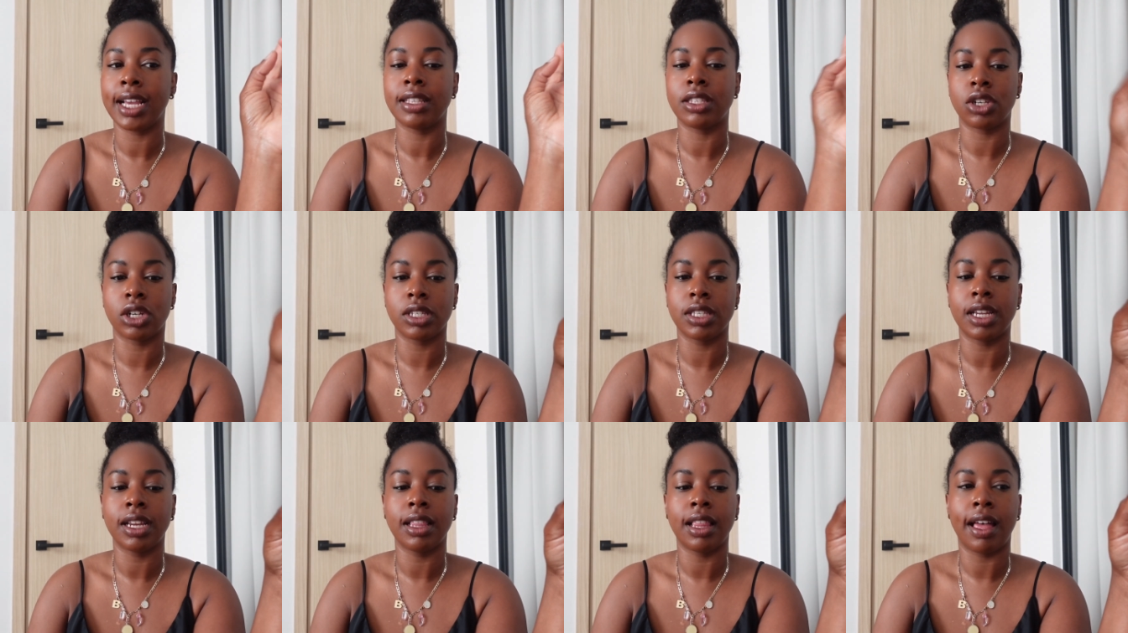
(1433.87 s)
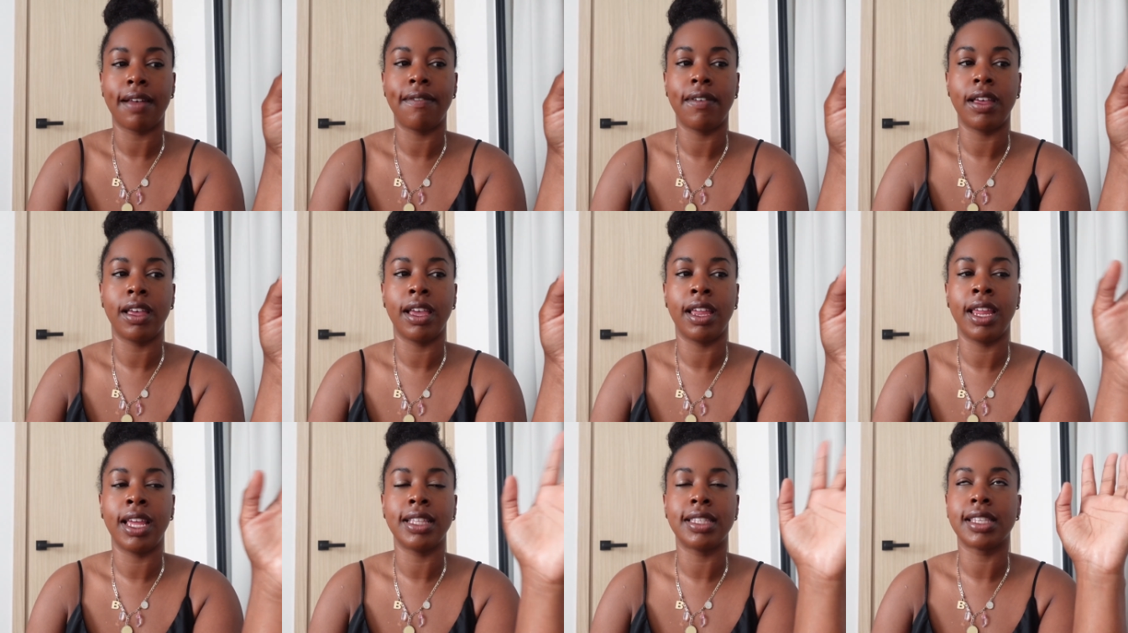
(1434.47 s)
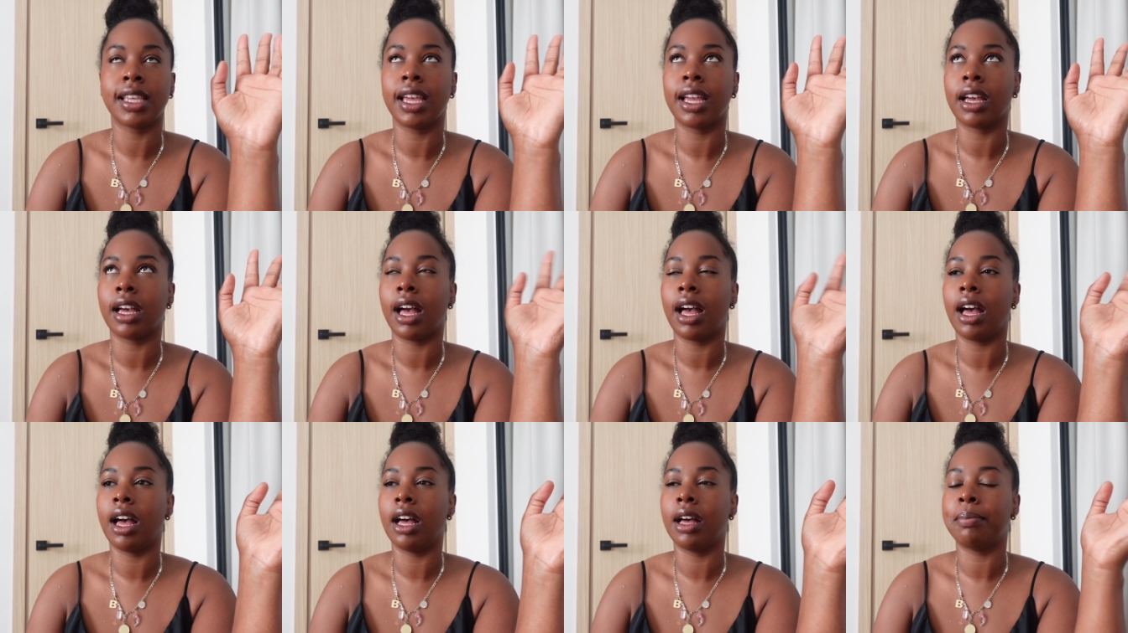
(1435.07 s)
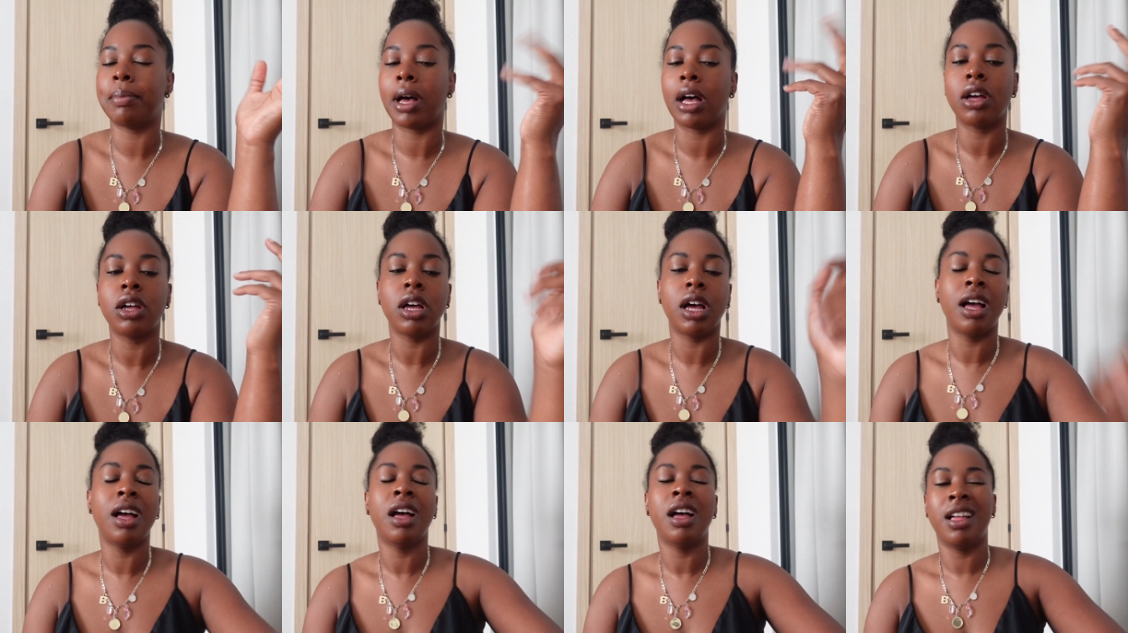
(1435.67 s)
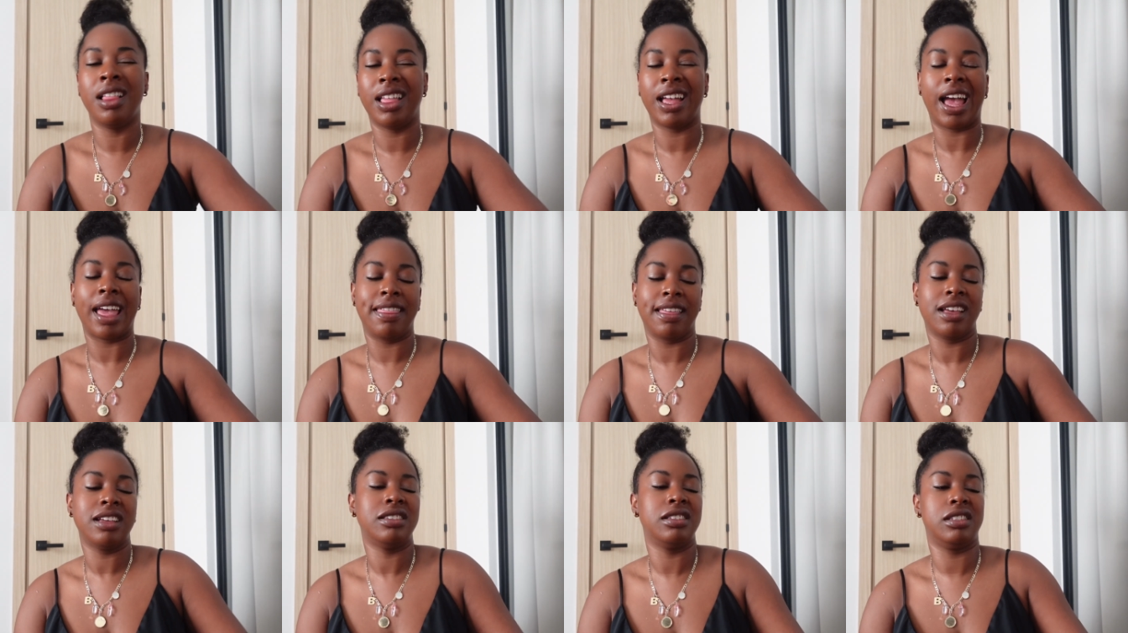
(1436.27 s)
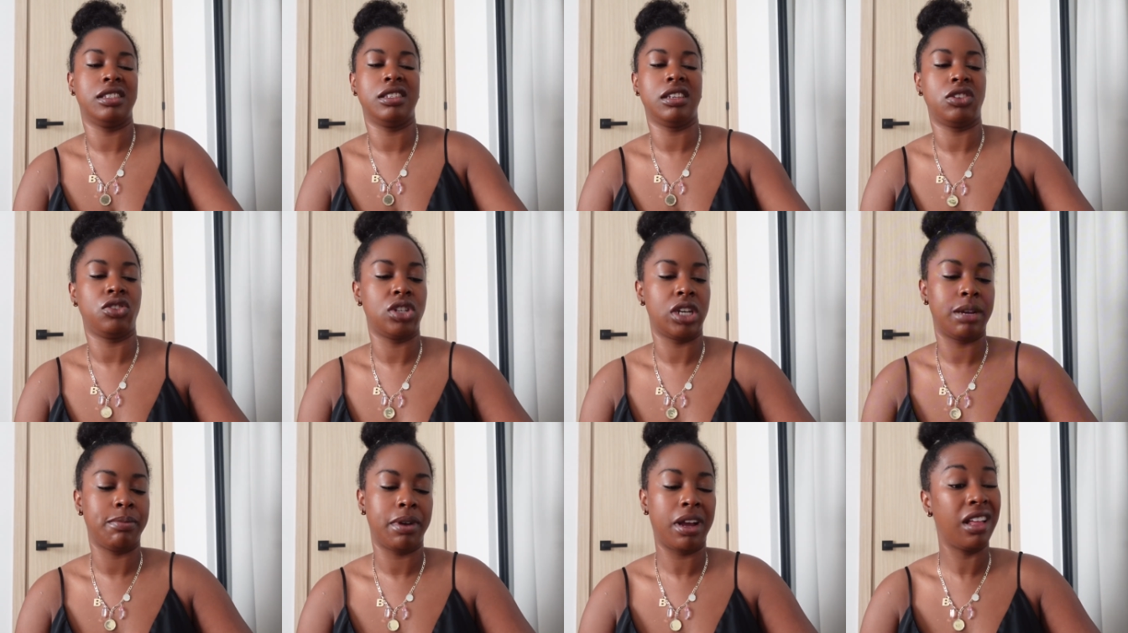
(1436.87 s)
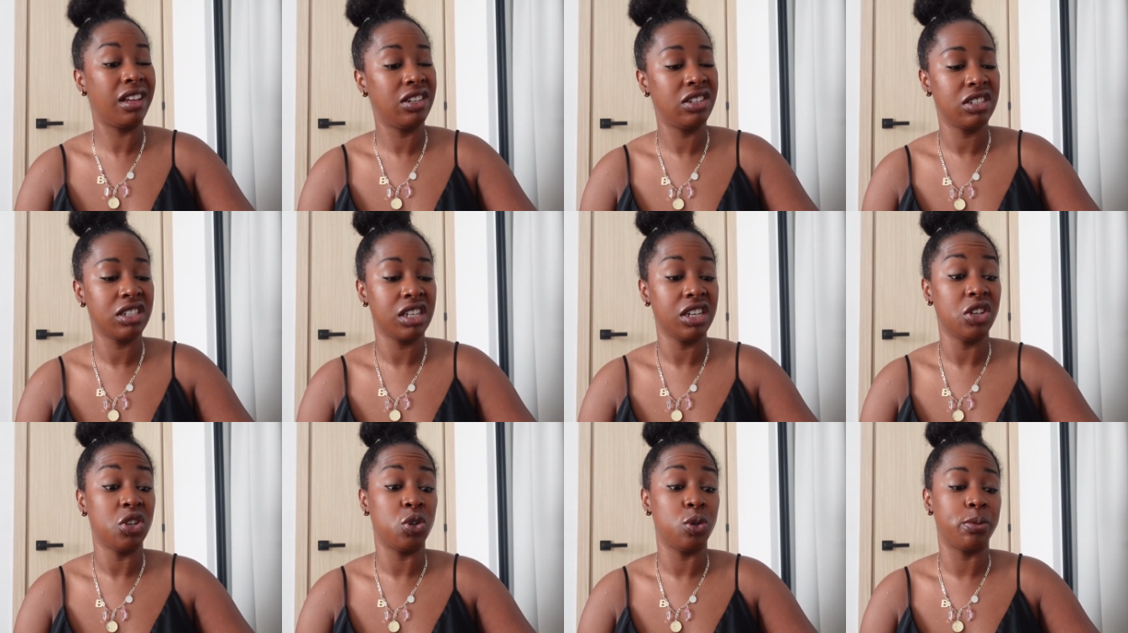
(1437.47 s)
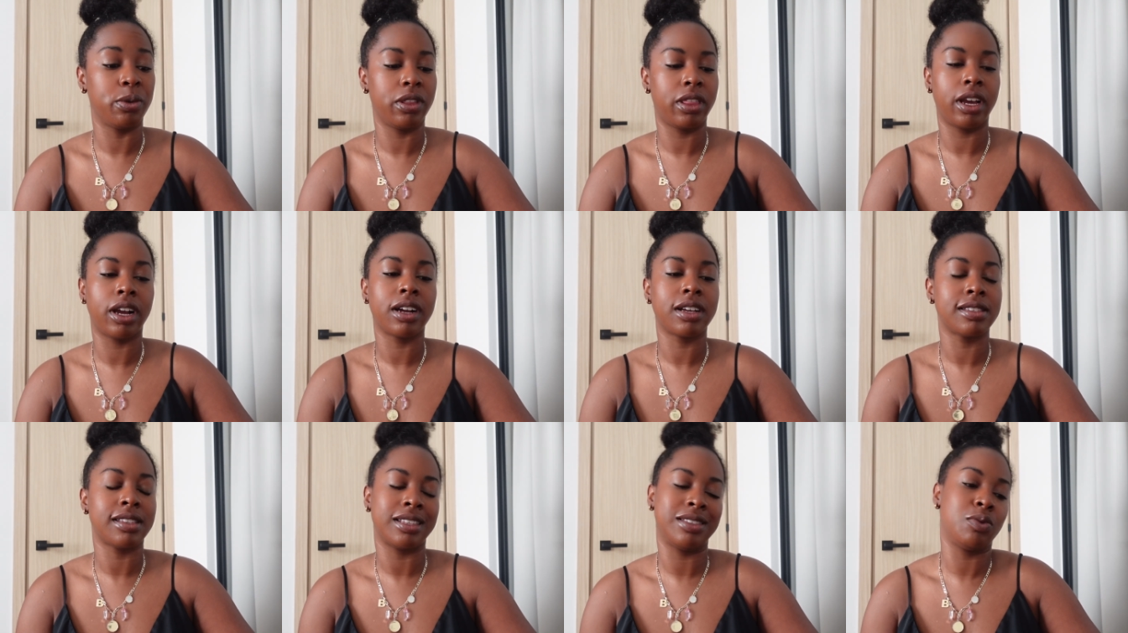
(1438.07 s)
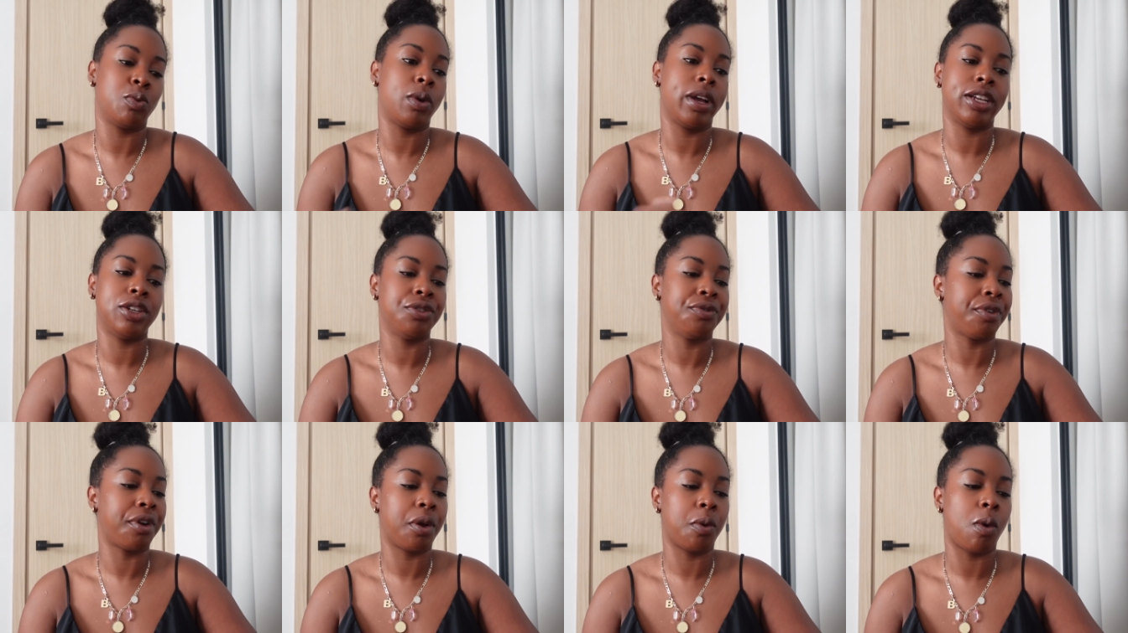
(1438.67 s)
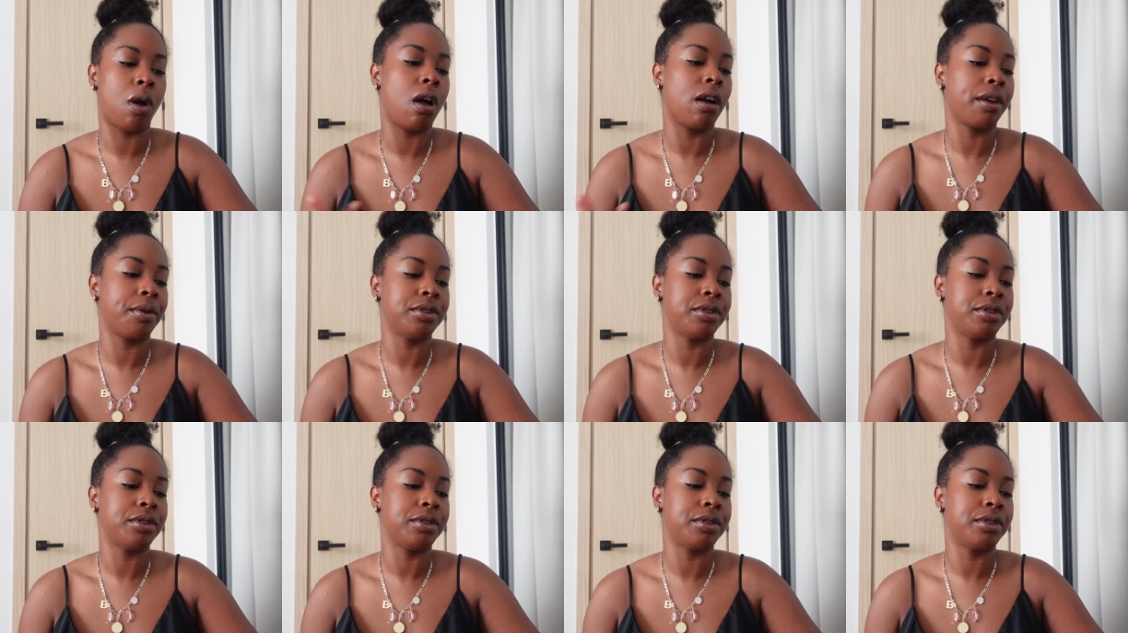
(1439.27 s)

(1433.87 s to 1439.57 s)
It starts at 11. It's like about, I think I said this yesterday, I'm probably just gonna Uber there because it's way too far to walk.